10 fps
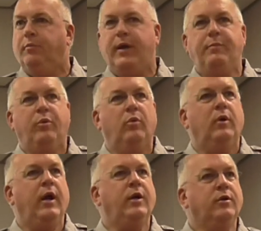people
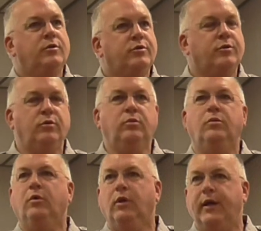and your true
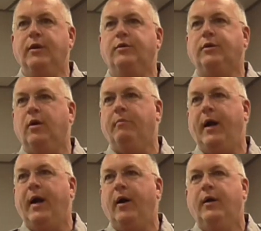leaders come
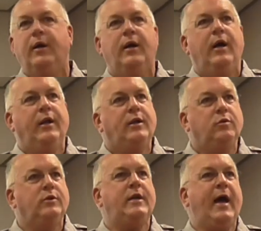out. And that's
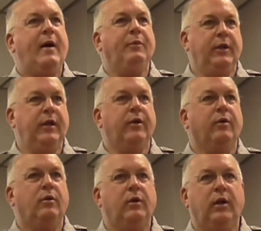what's happened here,
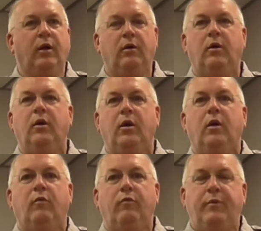you know.
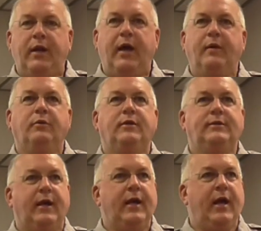We've been able to
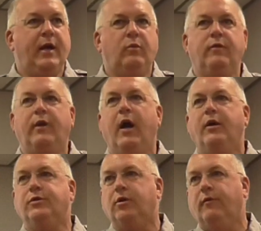say, hey, we've
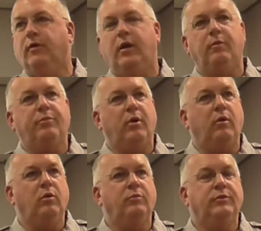got several other
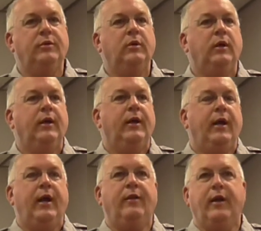programs
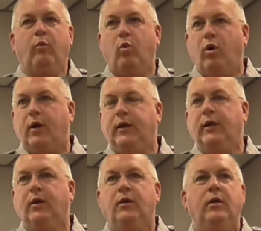and they're
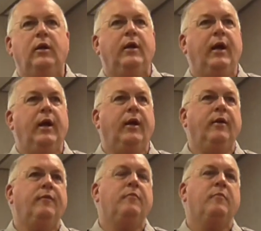working, and